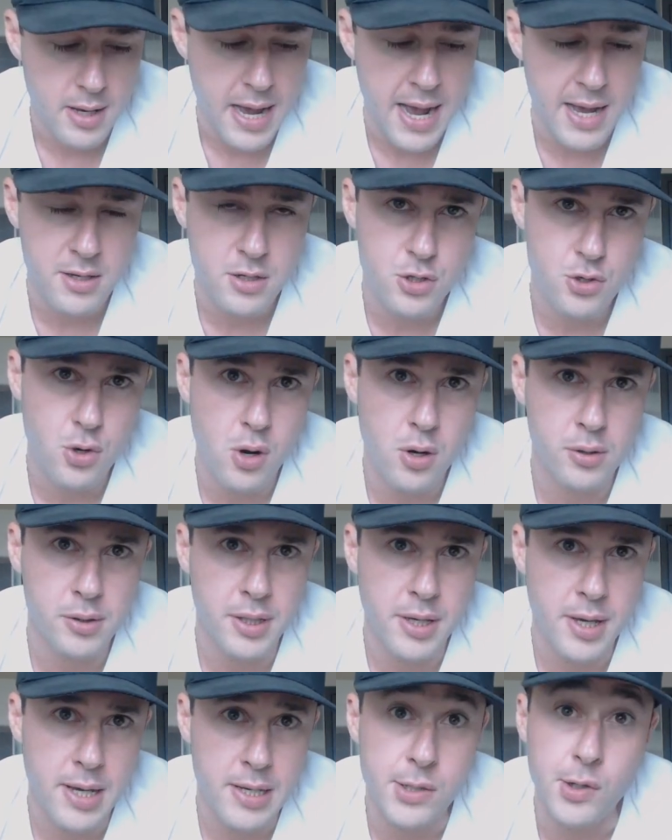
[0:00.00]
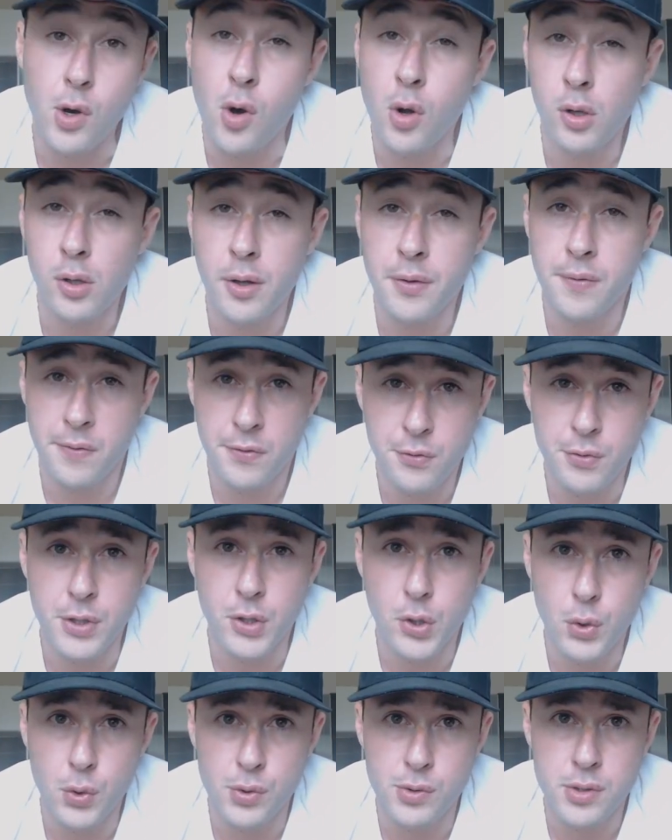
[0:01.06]
as strongly as all of the 3
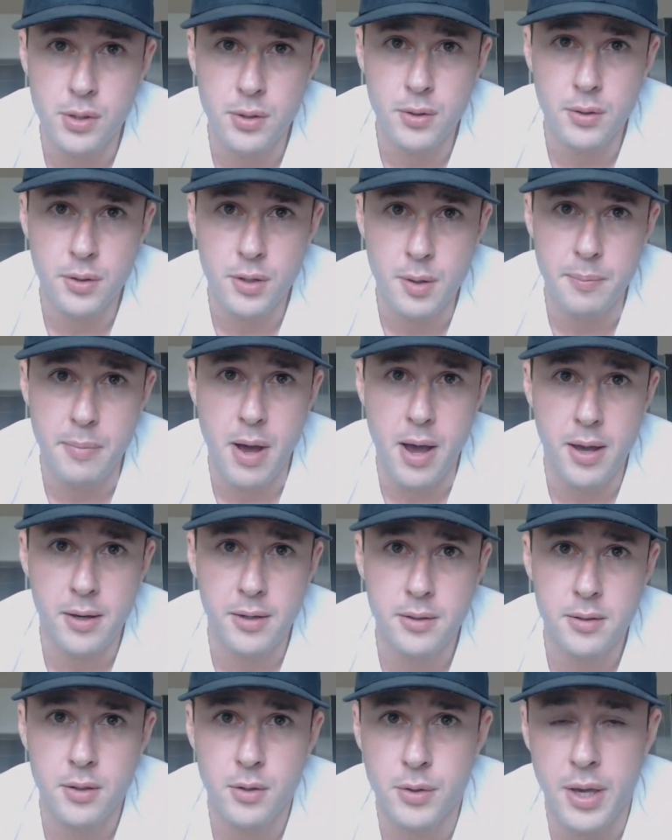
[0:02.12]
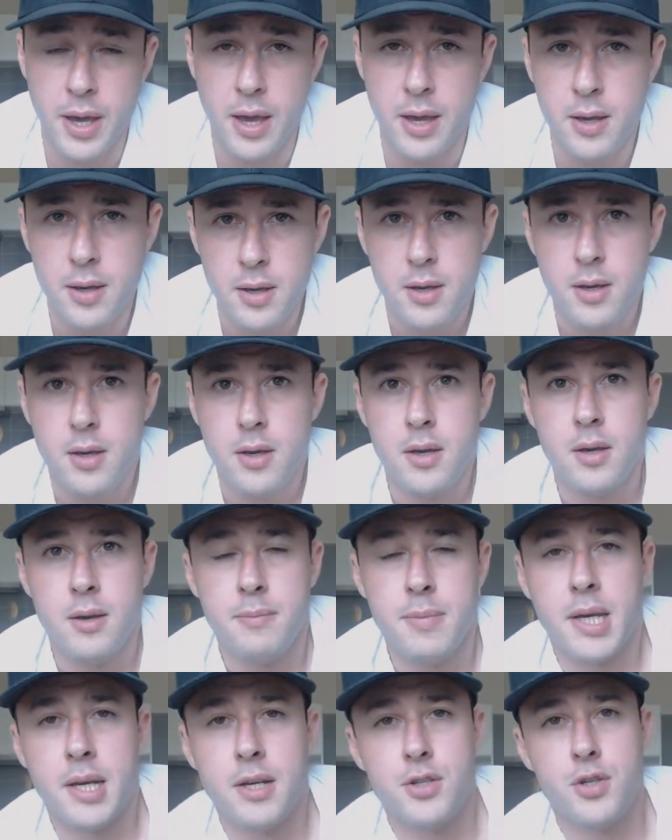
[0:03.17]
goals combined, okay?
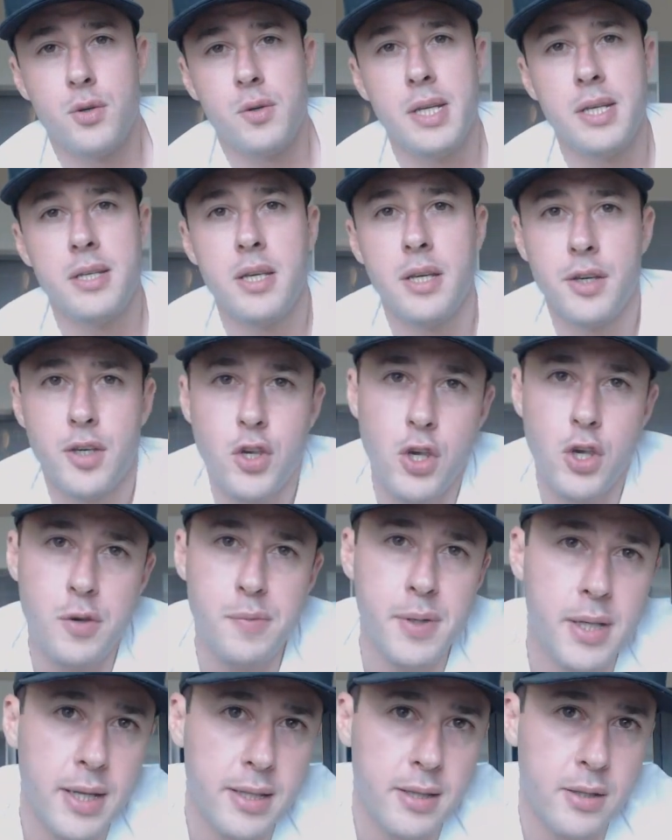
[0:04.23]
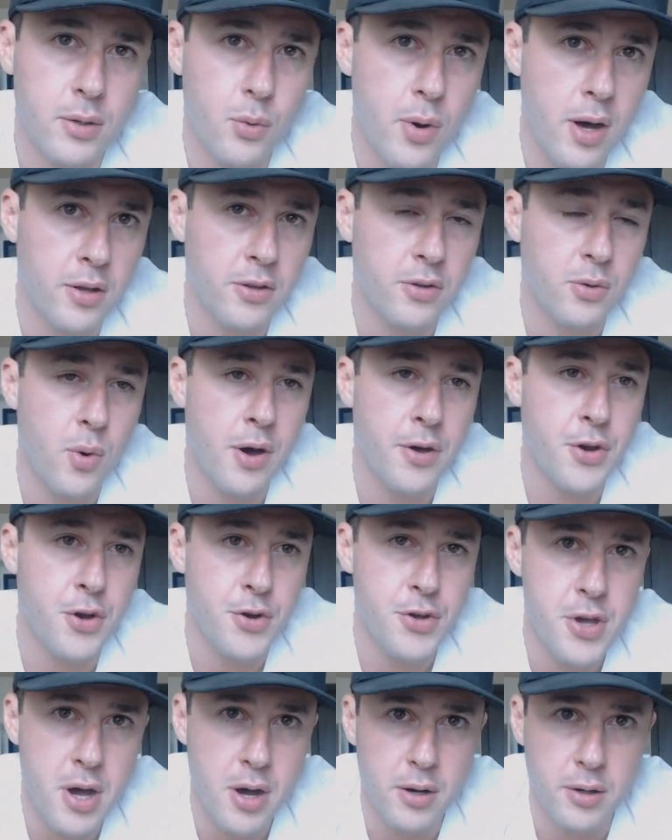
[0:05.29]
Because you need to accumulate the wealth while you're
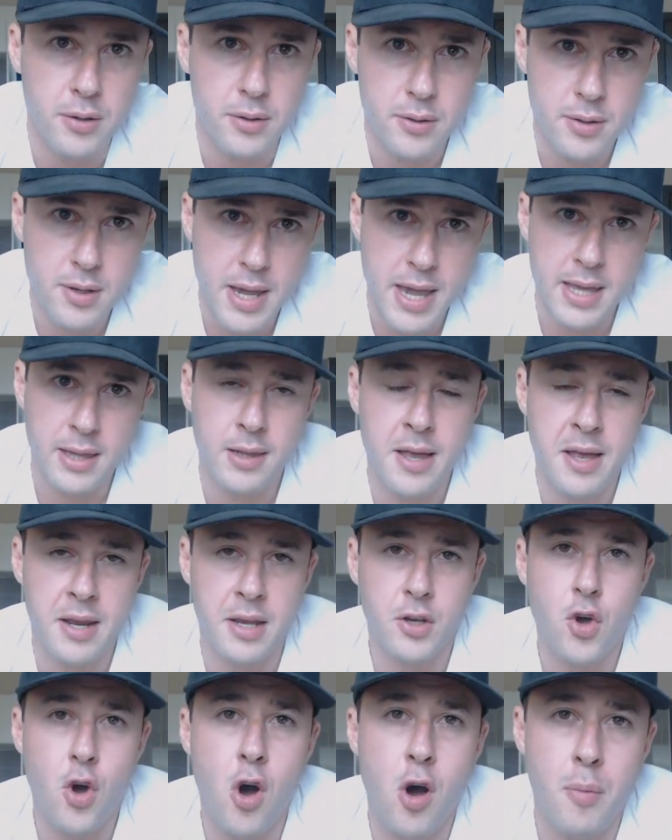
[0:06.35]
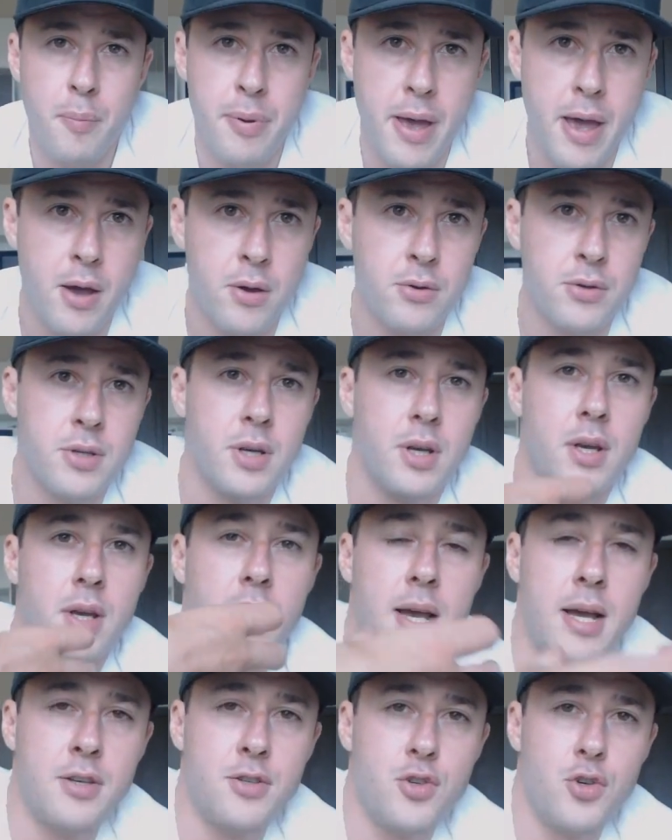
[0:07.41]
young and let it compound
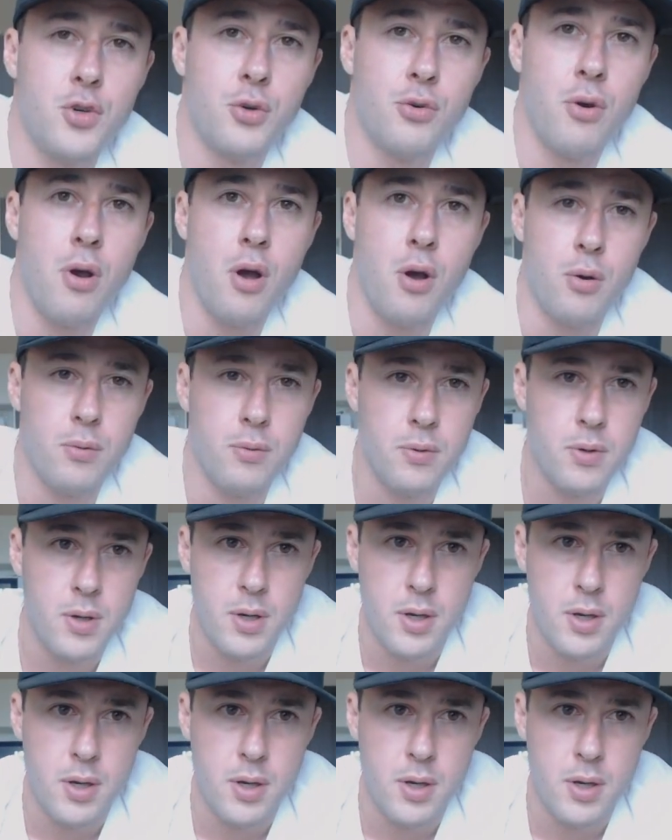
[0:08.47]
as you grow.